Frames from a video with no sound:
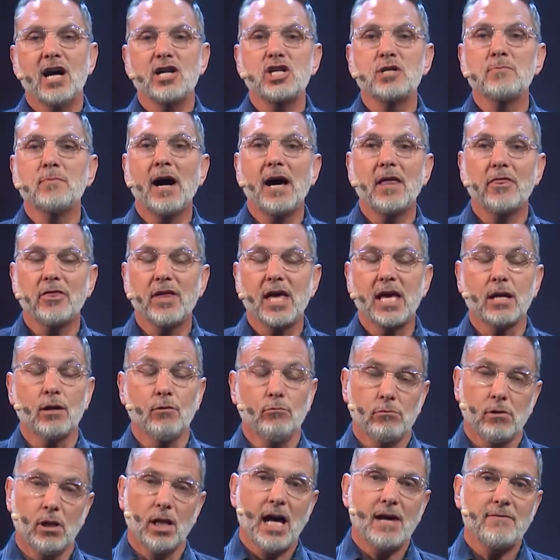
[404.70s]
And you might think,
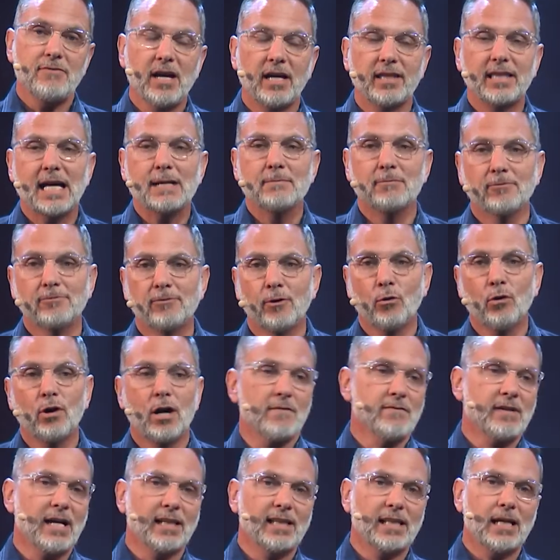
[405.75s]
well, I've had that before.
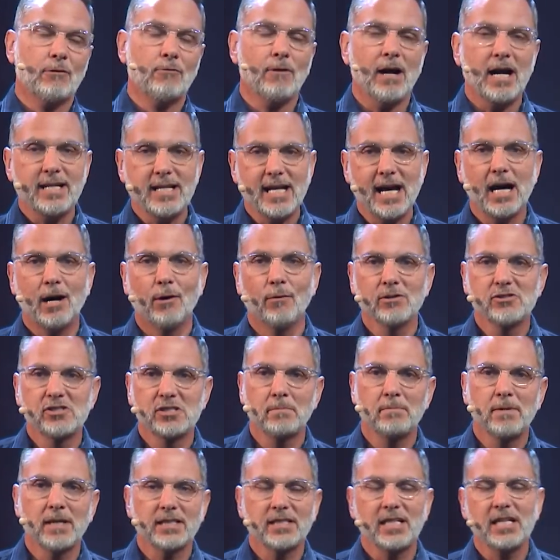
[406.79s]
I've got that right now. What's
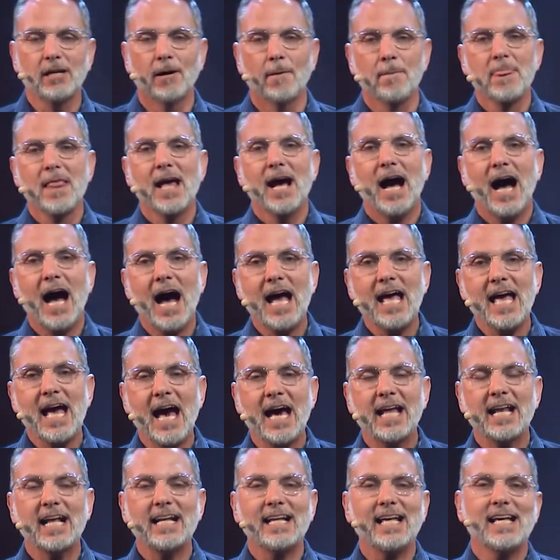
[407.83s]
the big deal? I
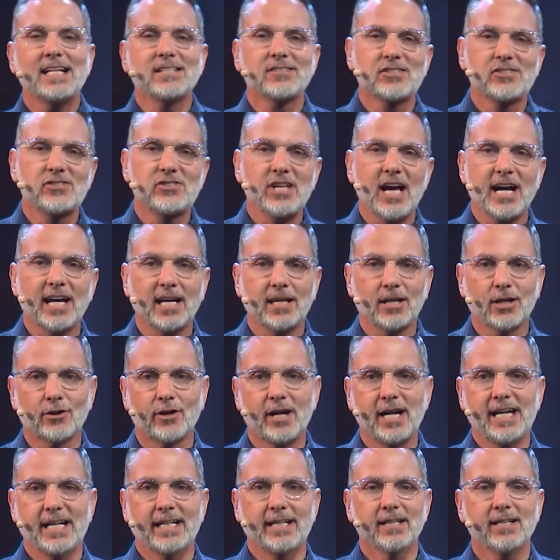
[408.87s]
had it in second
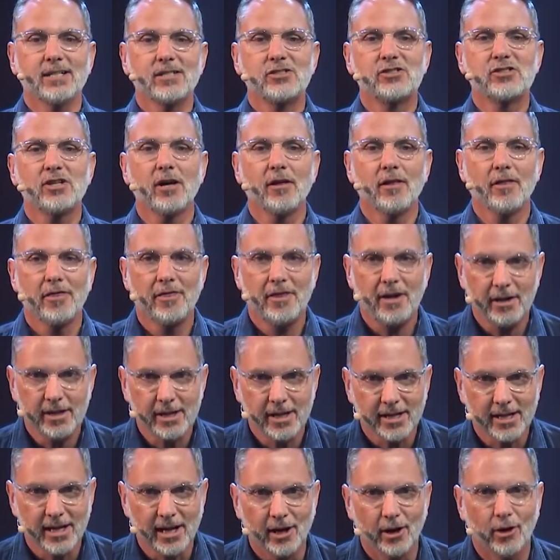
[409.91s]
grade. So there
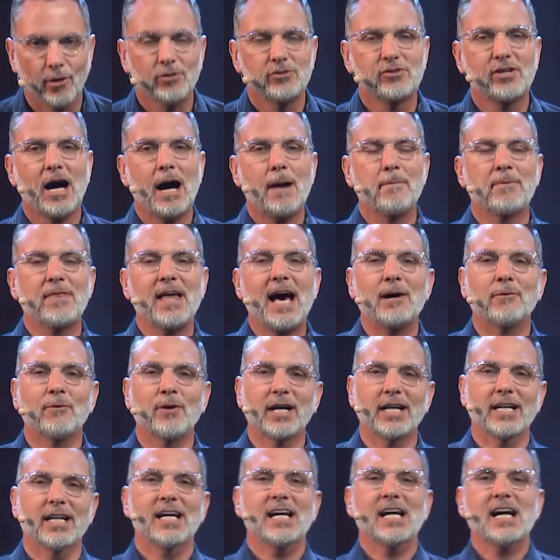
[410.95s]
you go. Top that
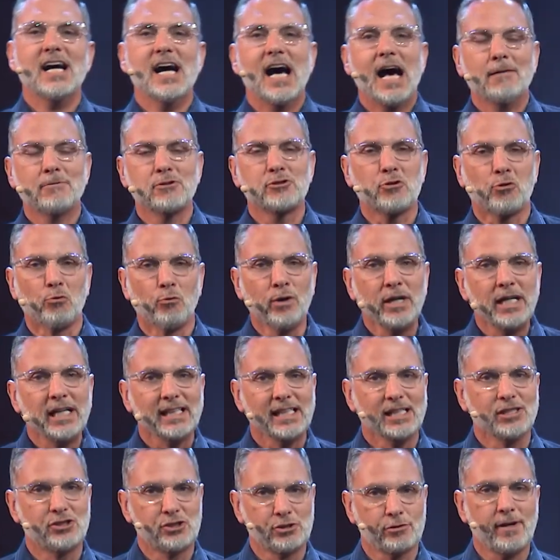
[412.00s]
one. I was
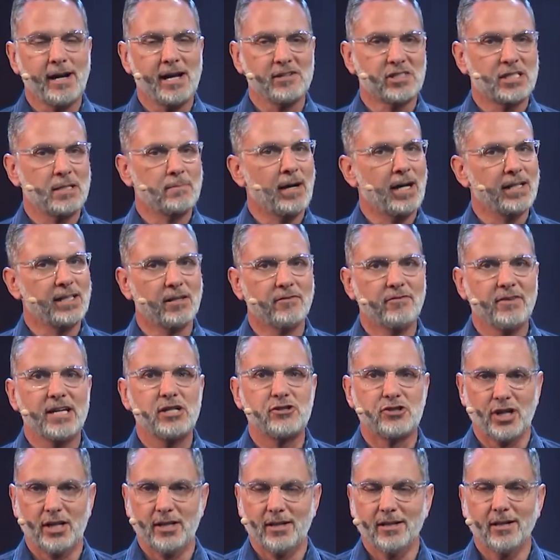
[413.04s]
really stressed about
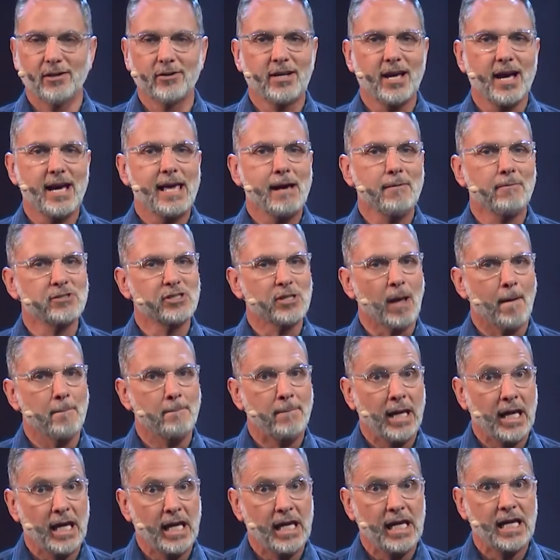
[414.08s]
division. Okay? It was a
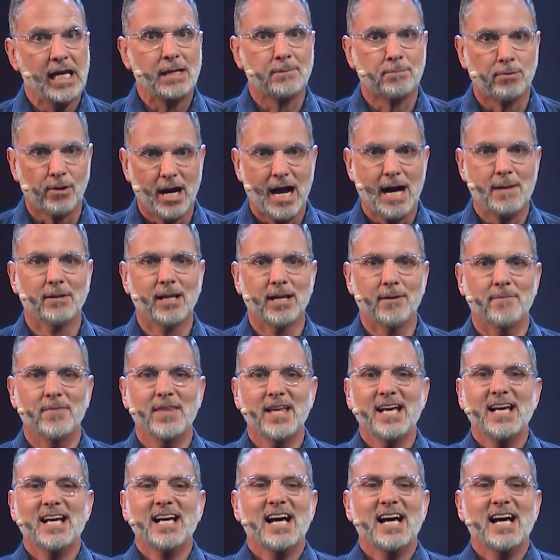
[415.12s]
big problem.